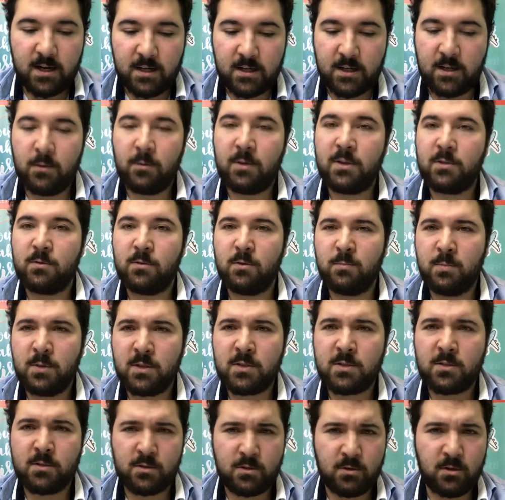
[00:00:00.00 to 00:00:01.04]
going to a
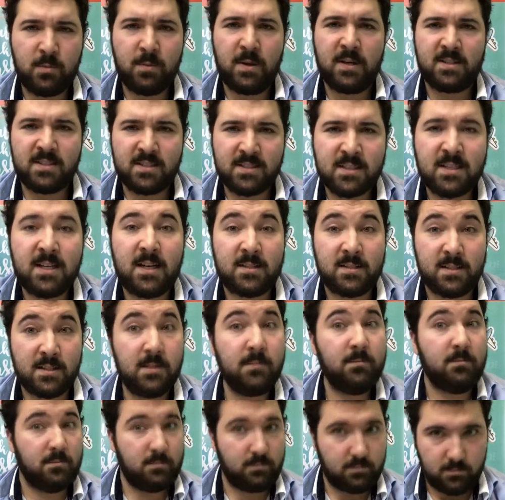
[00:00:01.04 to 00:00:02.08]
bookstore. Talk about discussing
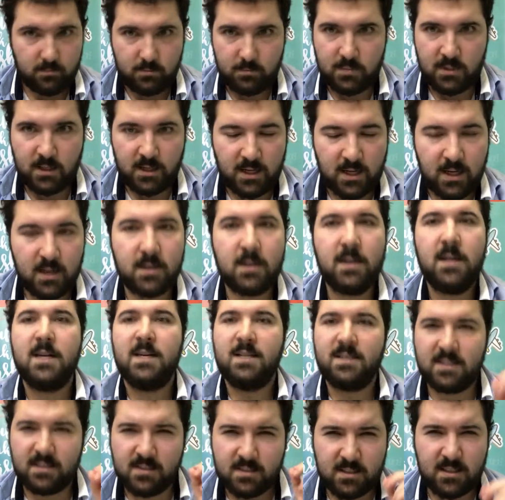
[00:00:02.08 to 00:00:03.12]

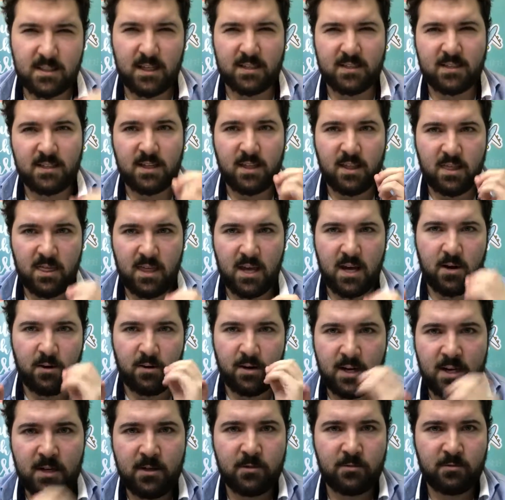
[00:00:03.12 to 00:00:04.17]
their
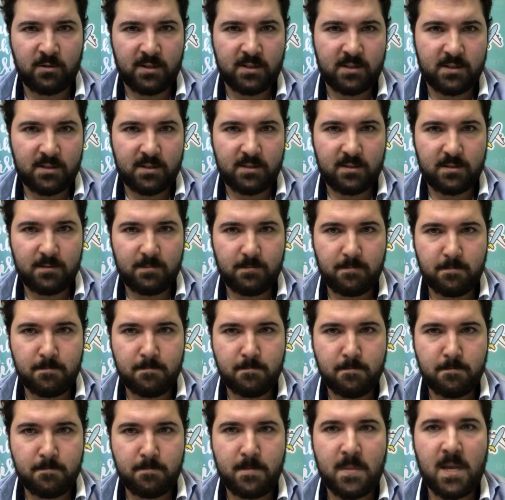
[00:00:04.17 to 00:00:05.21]
interests.
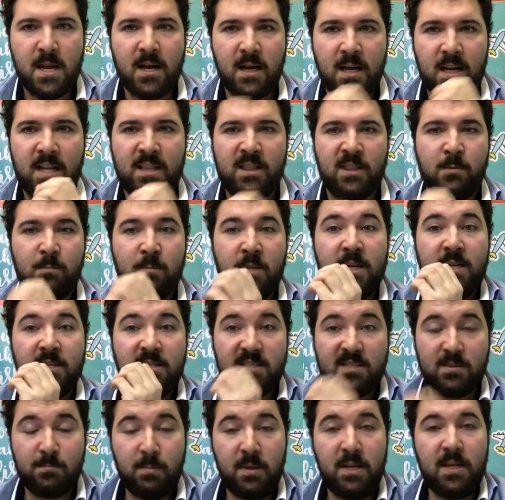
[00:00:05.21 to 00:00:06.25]
Let them
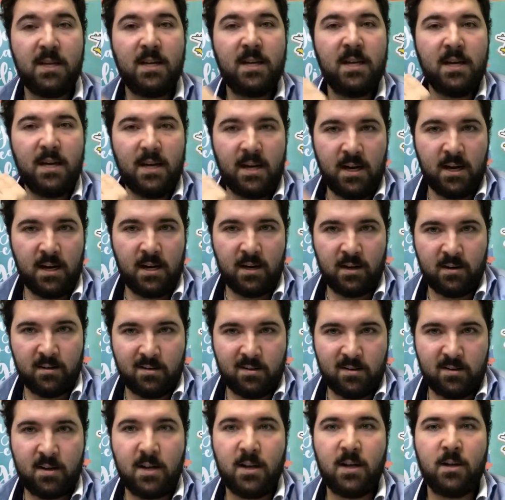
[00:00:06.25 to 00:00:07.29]
speak
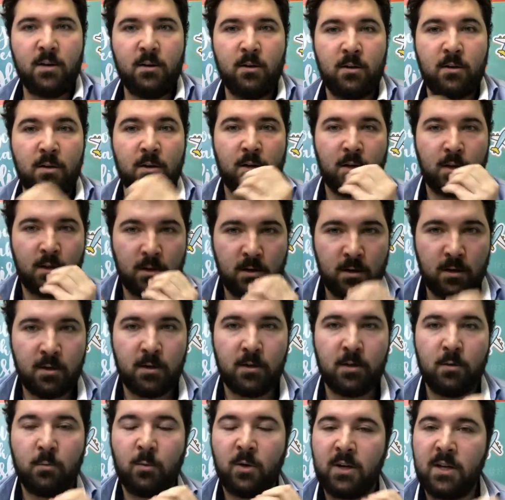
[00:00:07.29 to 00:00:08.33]
English, not
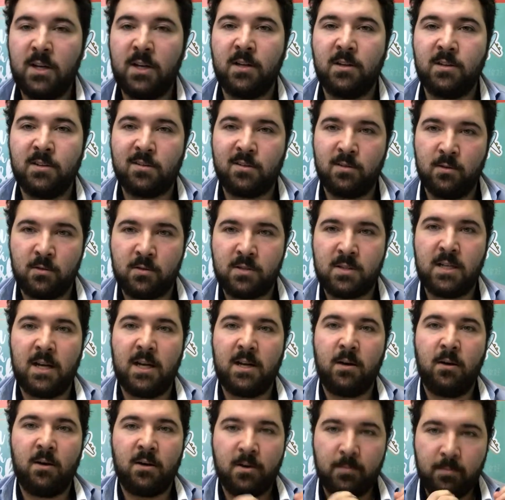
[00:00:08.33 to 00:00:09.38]
learn what English looks
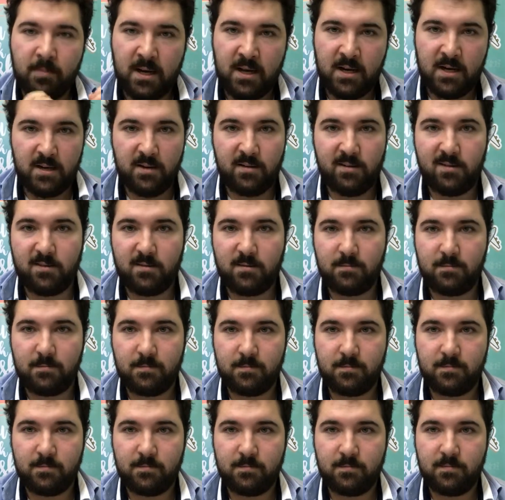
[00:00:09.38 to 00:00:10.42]
like on a page.
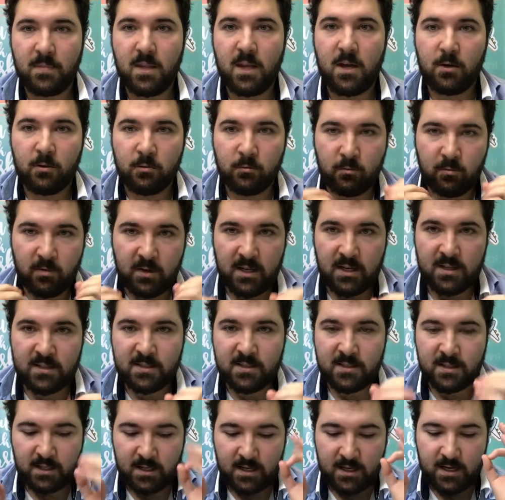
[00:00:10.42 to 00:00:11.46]

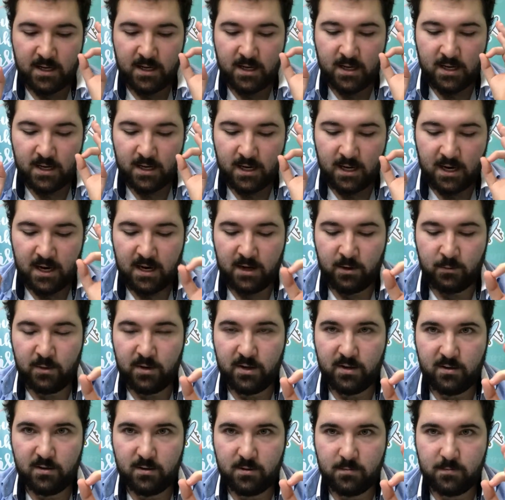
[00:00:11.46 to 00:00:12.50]
Realistic
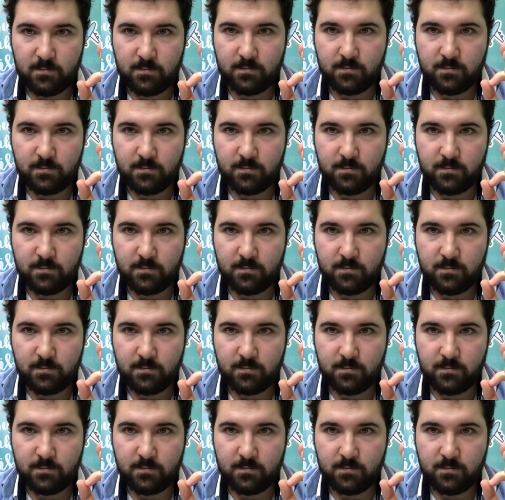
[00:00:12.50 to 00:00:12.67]
language.